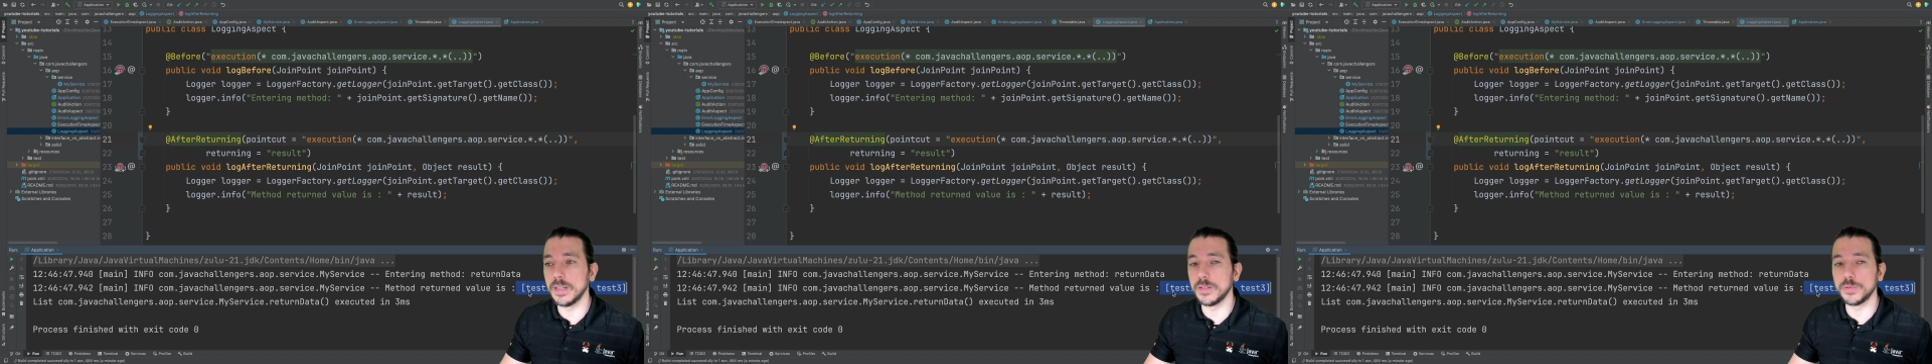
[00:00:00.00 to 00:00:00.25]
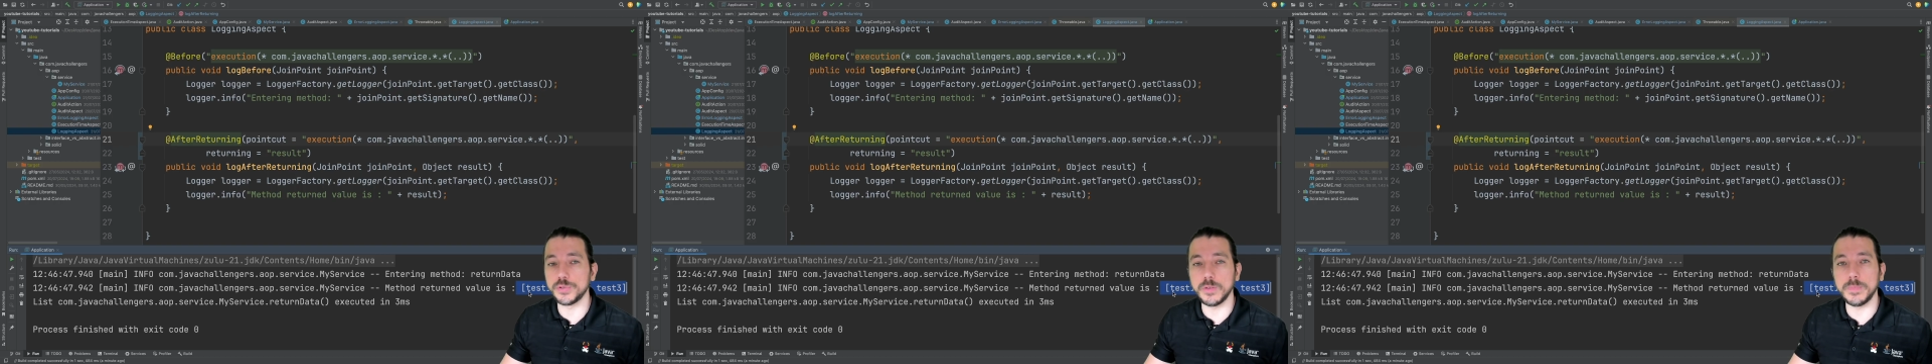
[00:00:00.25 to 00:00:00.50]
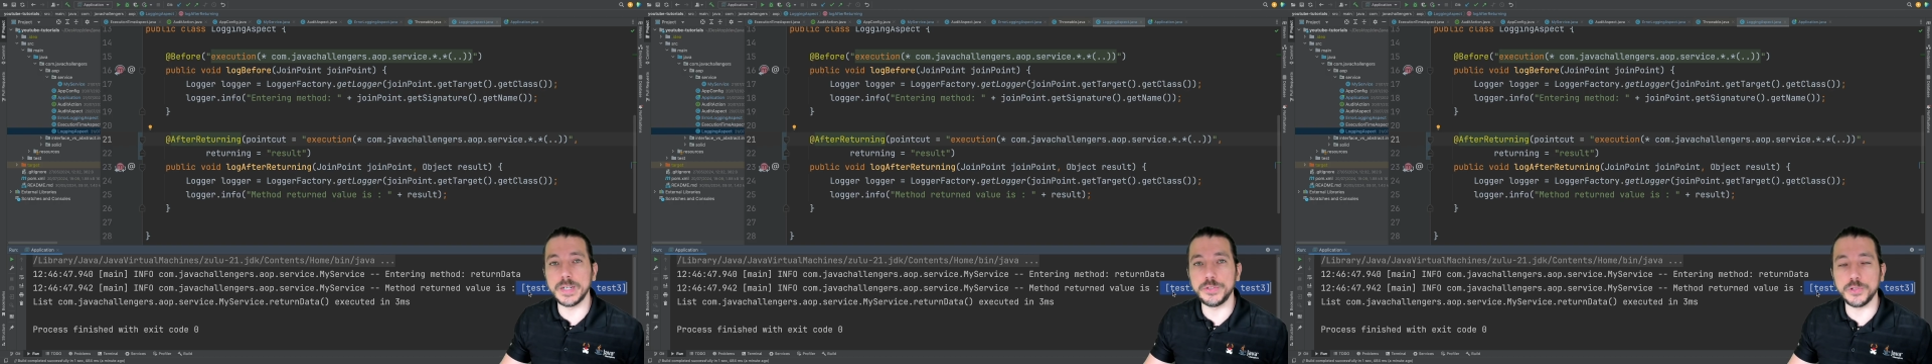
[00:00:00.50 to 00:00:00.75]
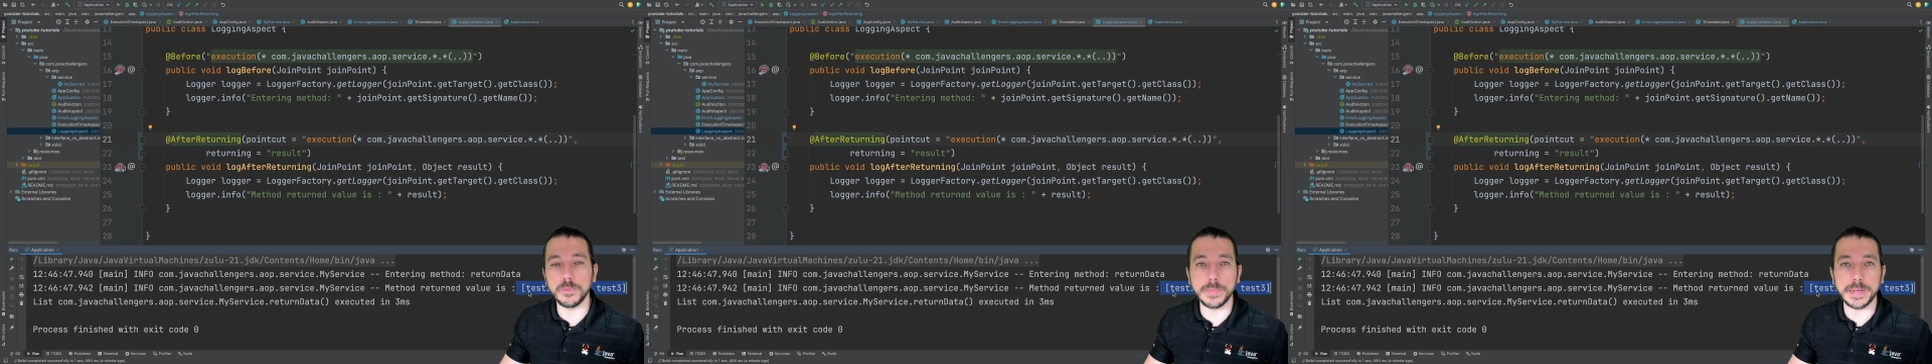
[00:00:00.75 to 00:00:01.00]
so much
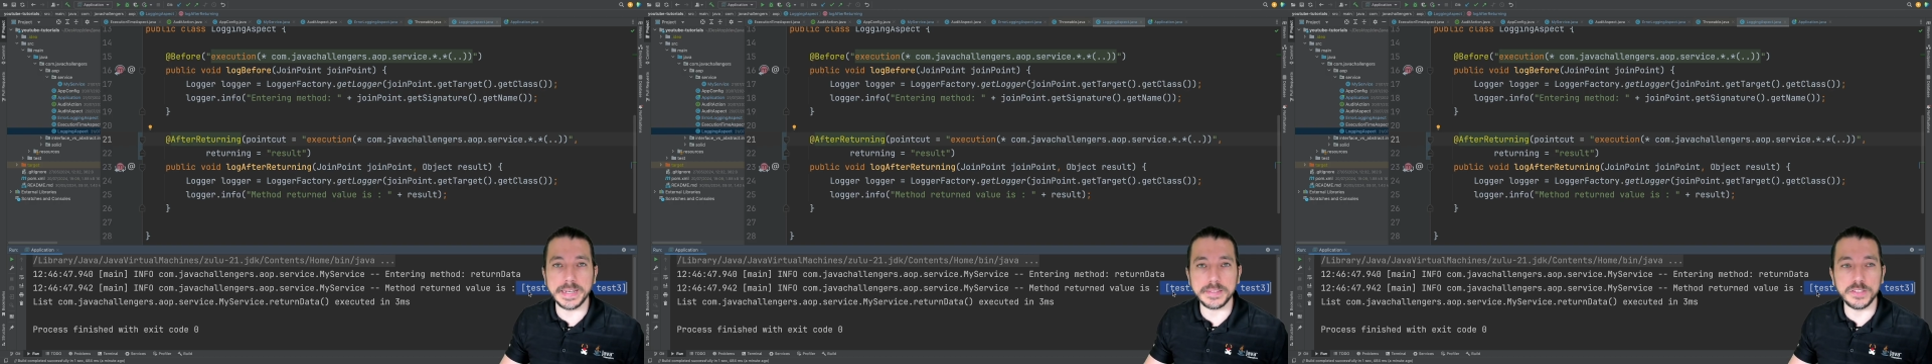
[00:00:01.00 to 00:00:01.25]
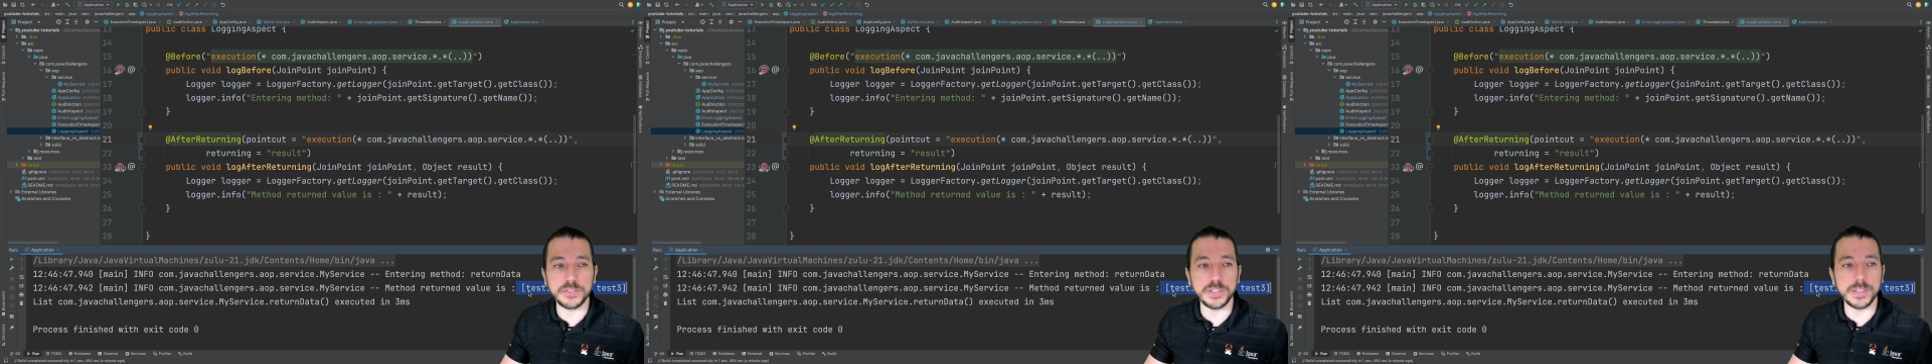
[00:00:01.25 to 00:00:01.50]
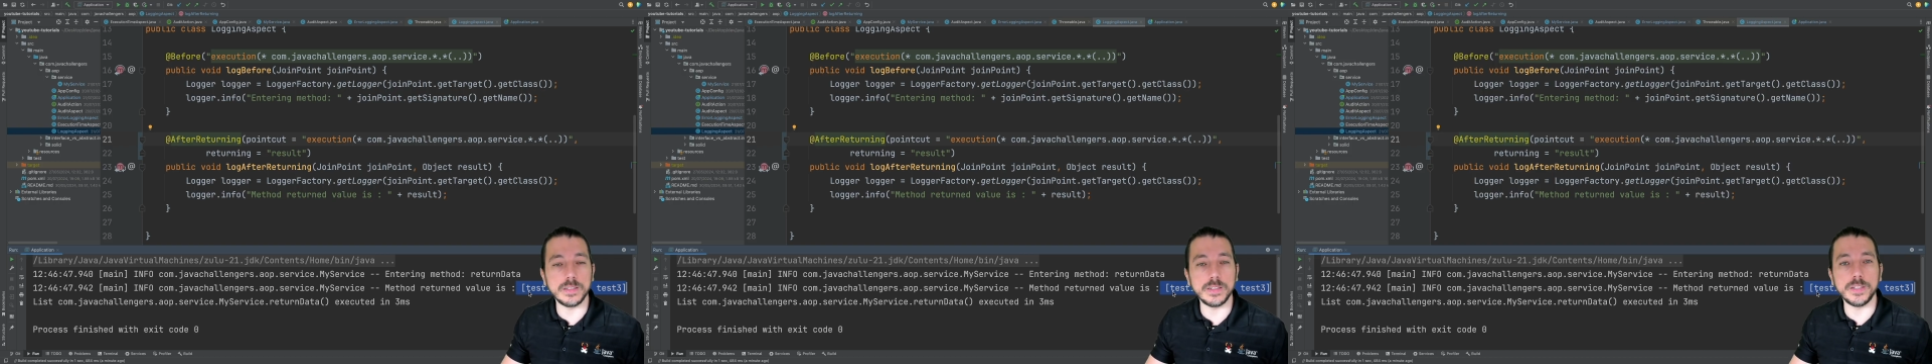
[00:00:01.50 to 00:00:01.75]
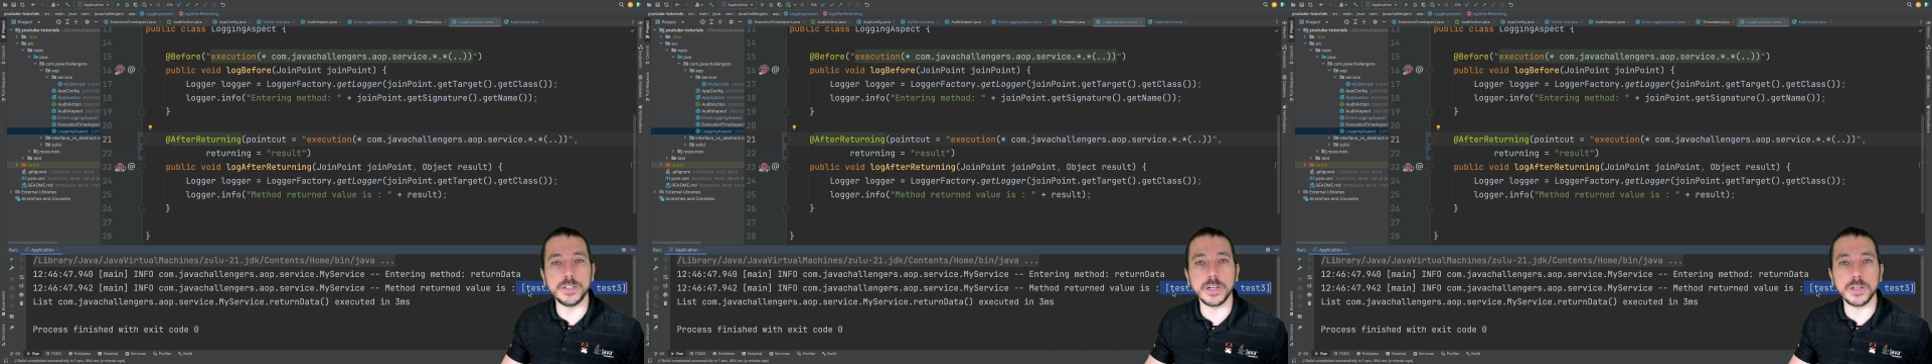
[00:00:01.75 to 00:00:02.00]
complexity in